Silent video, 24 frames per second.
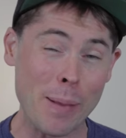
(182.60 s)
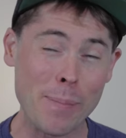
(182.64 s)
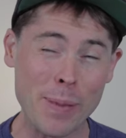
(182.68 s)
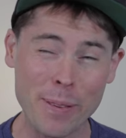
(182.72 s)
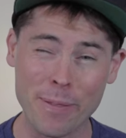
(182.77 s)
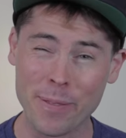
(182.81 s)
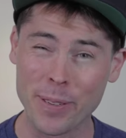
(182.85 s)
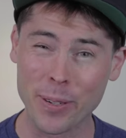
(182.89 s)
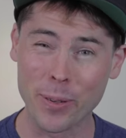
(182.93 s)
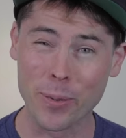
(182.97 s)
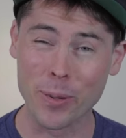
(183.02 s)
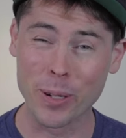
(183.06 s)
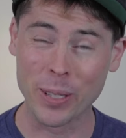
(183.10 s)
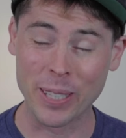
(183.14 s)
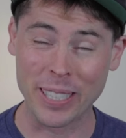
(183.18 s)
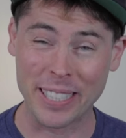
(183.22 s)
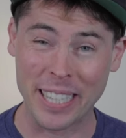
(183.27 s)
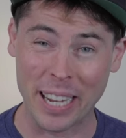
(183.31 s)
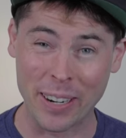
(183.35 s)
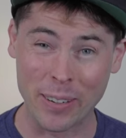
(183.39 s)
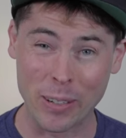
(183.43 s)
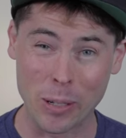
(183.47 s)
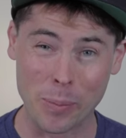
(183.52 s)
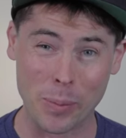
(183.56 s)
made me feel really
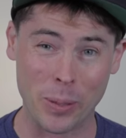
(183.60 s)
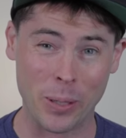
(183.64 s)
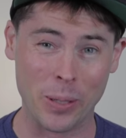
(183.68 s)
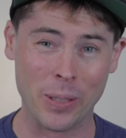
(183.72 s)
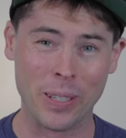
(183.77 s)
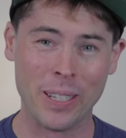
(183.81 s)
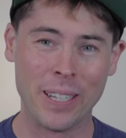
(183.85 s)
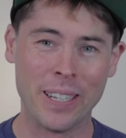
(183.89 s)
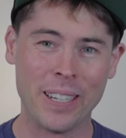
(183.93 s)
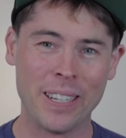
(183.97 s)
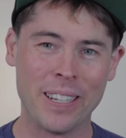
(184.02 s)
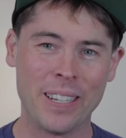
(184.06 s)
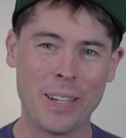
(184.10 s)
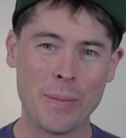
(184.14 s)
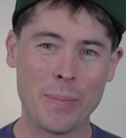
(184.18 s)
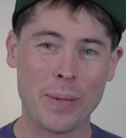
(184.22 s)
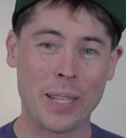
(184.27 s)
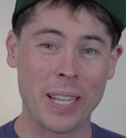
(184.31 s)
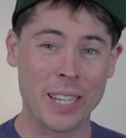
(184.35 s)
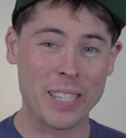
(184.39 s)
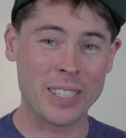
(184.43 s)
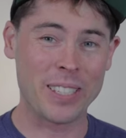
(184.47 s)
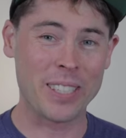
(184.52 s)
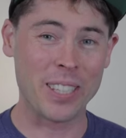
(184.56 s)
terrible
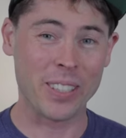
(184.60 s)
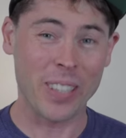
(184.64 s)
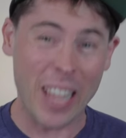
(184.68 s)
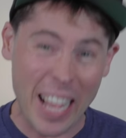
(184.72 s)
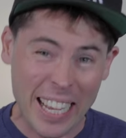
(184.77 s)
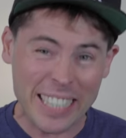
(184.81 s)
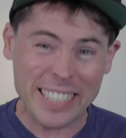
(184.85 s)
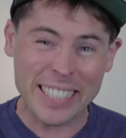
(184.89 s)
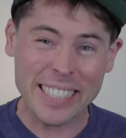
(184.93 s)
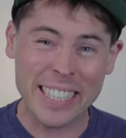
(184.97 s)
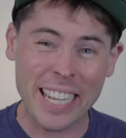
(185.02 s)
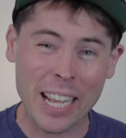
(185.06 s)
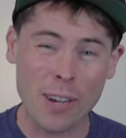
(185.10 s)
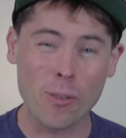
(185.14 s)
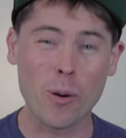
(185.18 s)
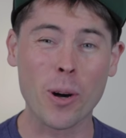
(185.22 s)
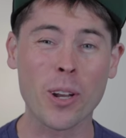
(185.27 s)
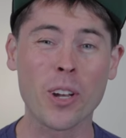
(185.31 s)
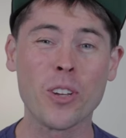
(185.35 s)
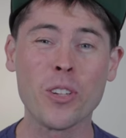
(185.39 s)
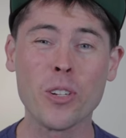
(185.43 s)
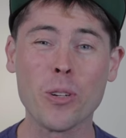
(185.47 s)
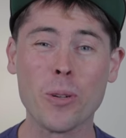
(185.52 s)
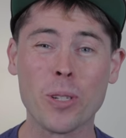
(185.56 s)
because the last thing I
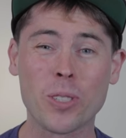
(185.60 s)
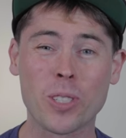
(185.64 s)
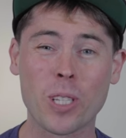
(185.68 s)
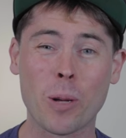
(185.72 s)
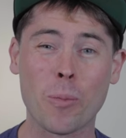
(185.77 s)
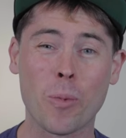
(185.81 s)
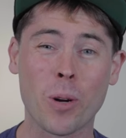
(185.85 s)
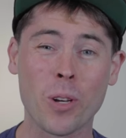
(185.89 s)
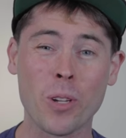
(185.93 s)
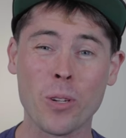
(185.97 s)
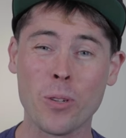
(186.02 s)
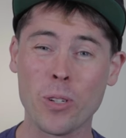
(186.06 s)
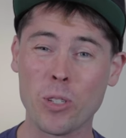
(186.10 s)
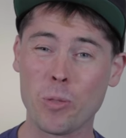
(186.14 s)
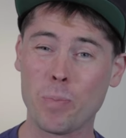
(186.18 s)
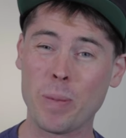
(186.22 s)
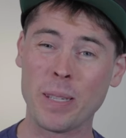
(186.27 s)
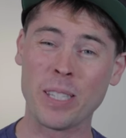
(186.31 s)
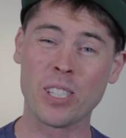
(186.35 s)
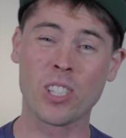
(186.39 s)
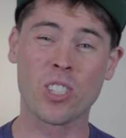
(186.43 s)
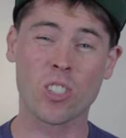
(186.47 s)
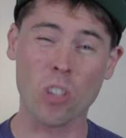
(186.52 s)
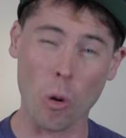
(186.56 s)
want to do as someone who's
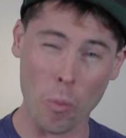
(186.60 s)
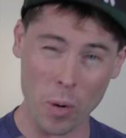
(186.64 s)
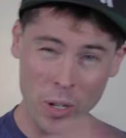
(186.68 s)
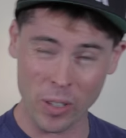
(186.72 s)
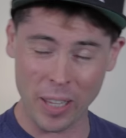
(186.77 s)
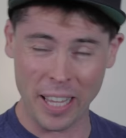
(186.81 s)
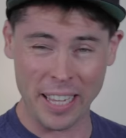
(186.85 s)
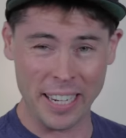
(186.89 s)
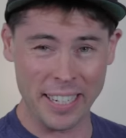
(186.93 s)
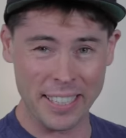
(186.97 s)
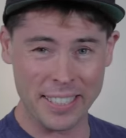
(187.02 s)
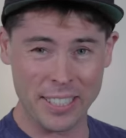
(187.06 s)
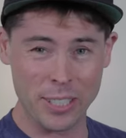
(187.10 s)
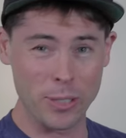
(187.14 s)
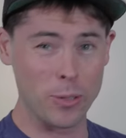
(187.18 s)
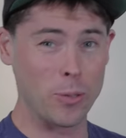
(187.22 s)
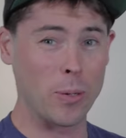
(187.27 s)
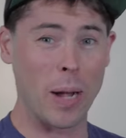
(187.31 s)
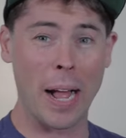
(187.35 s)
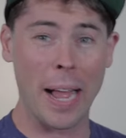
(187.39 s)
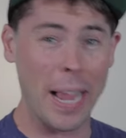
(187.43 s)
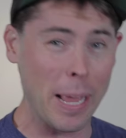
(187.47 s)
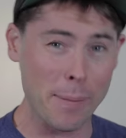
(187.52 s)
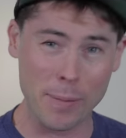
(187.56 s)
been so related
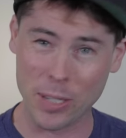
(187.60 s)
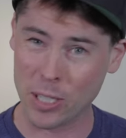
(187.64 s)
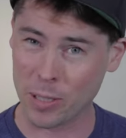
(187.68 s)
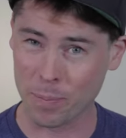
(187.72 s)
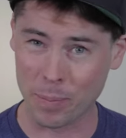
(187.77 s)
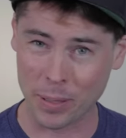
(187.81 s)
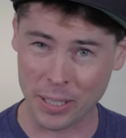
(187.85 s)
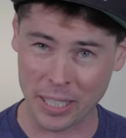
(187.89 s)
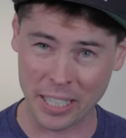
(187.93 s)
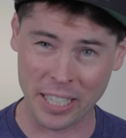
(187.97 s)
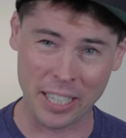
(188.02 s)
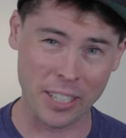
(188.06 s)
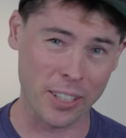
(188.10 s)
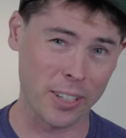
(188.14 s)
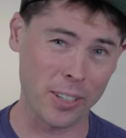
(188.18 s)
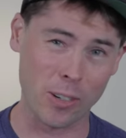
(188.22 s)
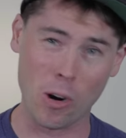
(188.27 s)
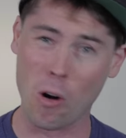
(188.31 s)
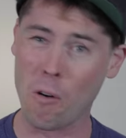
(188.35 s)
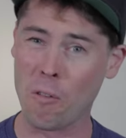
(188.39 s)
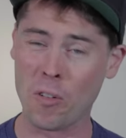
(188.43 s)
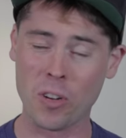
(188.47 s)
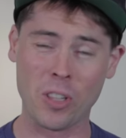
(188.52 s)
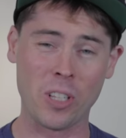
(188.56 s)
to IBIS in
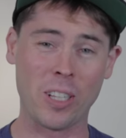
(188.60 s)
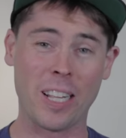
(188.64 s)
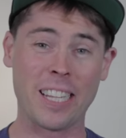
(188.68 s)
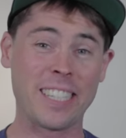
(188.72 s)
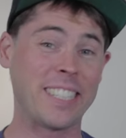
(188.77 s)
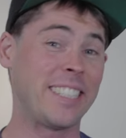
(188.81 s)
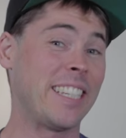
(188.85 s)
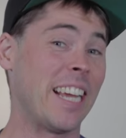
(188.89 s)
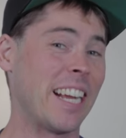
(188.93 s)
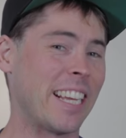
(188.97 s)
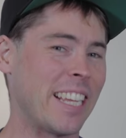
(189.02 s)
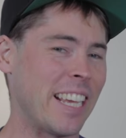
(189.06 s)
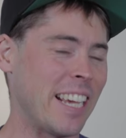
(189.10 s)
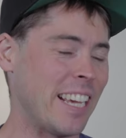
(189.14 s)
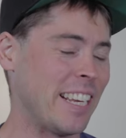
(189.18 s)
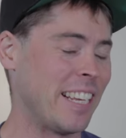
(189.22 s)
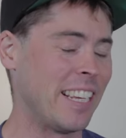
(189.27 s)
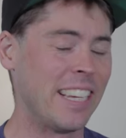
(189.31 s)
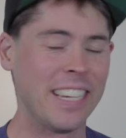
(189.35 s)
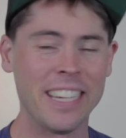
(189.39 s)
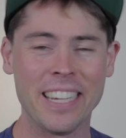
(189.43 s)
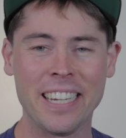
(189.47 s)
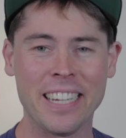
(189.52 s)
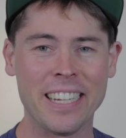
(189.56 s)
particular over the last
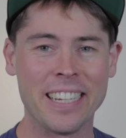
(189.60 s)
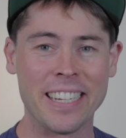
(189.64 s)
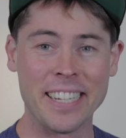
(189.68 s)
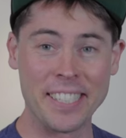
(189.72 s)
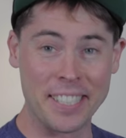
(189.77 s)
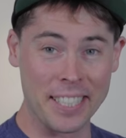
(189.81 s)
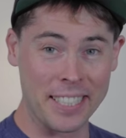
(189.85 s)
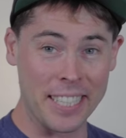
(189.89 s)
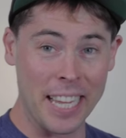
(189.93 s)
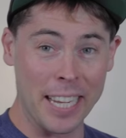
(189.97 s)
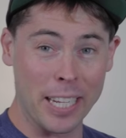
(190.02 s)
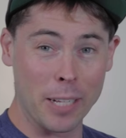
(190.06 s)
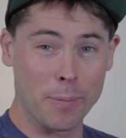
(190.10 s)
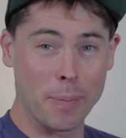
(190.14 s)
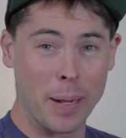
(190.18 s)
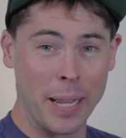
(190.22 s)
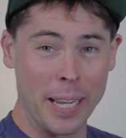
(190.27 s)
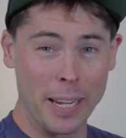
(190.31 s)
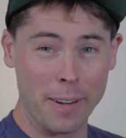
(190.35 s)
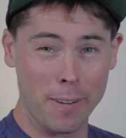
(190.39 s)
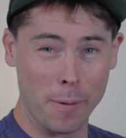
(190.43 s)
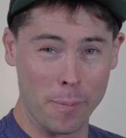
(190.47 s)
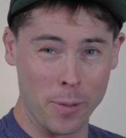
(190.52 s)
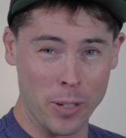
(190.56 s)
decade is to take a
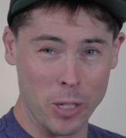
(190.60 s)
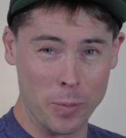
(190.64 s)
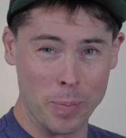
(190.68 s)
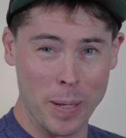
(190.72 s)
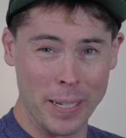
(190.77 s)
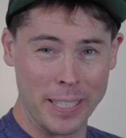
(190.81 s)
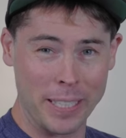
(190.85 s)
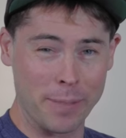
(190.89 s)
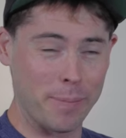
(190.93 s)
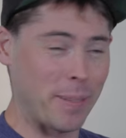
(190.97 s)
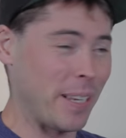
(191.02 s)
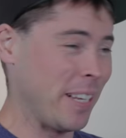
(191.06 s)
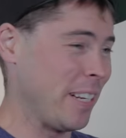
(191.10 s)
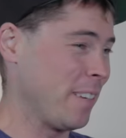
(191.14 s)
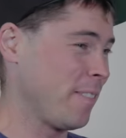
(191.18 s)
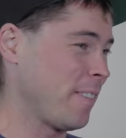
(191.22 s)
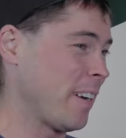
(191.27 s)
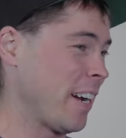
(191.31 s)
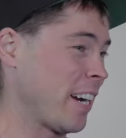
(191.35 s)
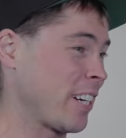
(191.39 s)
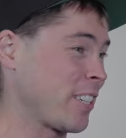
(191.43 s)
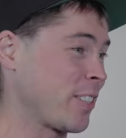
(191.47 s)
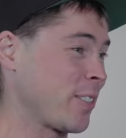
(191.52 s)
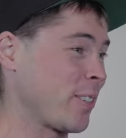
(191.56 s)
bike from a respected
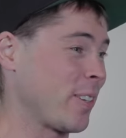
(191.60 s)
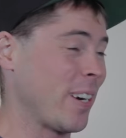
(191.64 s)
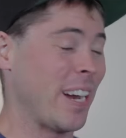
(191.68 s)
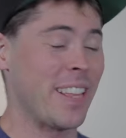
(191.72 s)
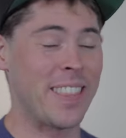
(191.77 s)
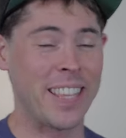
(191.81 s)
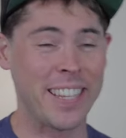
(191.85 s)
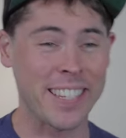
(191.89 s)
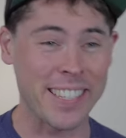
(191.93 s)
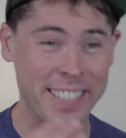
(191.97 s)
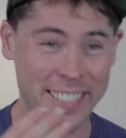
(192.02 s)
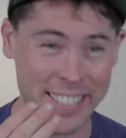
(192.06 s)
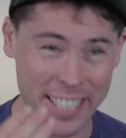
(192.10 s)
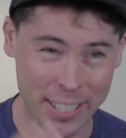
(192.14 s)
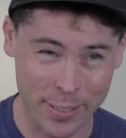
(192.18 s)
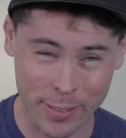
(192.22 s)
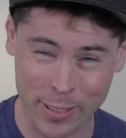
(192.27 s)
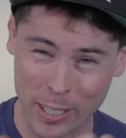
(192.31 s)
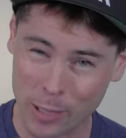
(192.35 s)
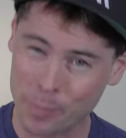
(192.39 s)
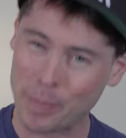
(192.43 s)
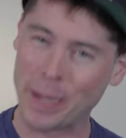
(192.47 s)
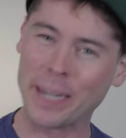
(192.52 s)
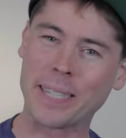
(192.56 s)
manufacturer and then
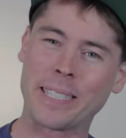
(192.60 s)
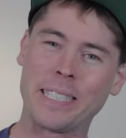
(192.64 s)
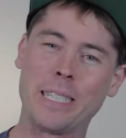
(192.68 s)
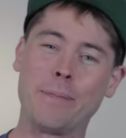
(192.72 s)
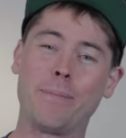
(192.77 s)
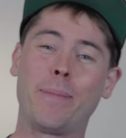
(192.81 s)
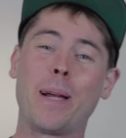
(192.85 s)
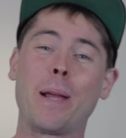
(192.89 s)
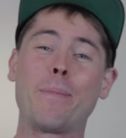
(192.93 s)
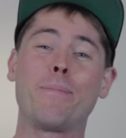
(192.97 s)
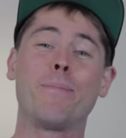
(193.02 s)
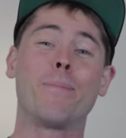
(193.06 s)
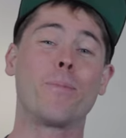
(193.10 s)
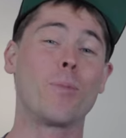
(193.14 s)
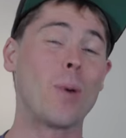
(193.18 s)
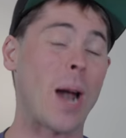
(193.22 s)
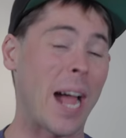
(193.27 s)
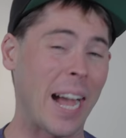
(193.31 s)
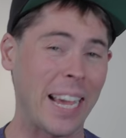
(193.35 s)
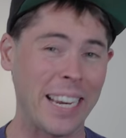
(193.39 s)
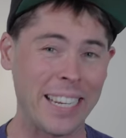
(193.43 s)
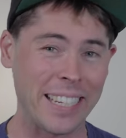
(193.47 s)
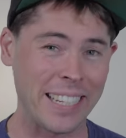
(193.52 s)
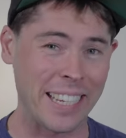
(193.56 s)
disrespect it by
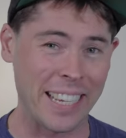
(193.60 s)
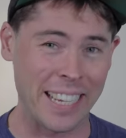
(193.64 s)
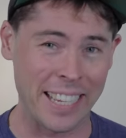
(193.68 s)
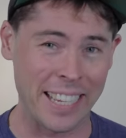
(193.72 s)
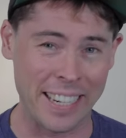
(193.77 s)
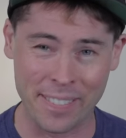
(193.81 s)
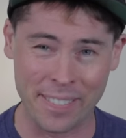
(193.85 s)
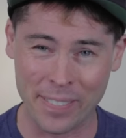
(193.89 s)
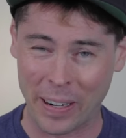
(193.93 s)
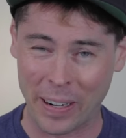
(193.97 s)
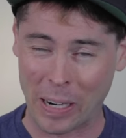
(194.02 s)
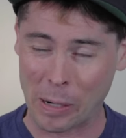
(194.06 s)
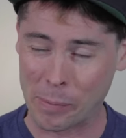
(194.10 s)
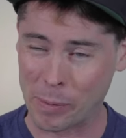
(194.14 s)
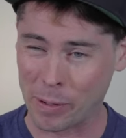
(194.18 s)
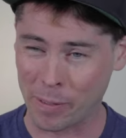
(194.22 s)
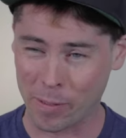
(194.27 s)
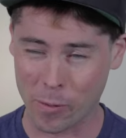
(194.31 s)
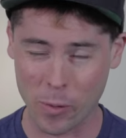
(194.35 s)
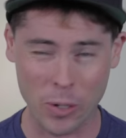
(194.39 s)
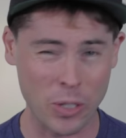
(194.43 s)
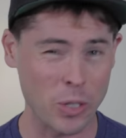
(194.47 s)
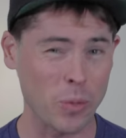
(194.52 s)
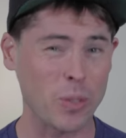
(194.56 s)
riding it in an
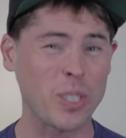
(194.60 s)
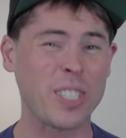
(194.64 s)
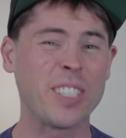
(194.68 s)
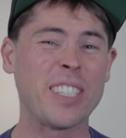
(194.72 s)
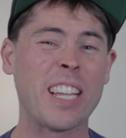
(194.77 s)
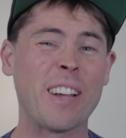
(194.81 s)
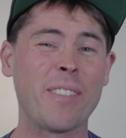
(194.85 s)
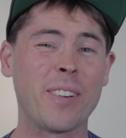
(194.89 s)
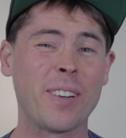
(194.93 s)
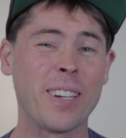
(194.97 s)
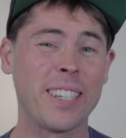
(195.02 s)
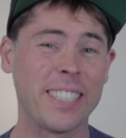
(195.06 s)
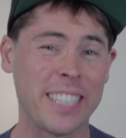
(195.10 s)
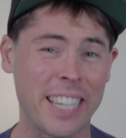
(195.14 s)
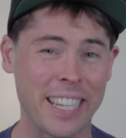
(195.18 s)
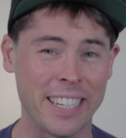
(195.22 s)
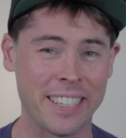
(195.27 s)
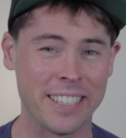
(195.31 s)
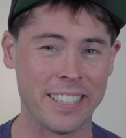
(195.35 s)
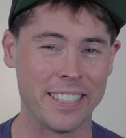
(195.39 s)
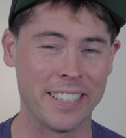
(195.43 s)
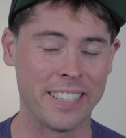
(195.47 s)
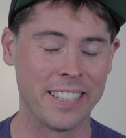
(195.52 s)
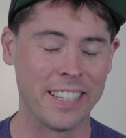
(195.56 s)
environment for which it was never
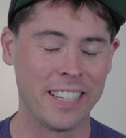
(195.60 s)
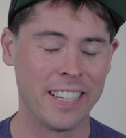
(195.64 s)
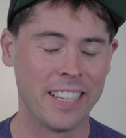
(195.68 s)
intended.